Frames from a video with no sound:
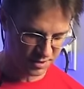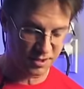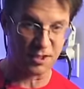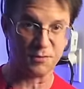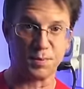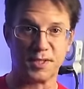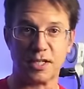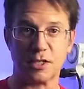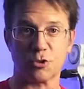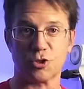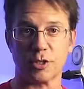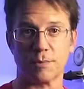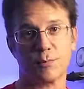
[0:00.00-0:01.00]
of potato
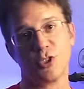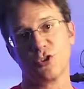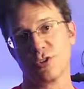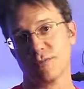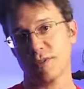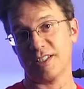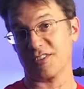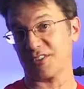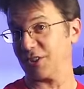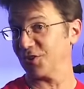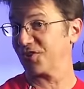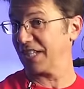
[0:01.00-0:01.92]
chip, which is still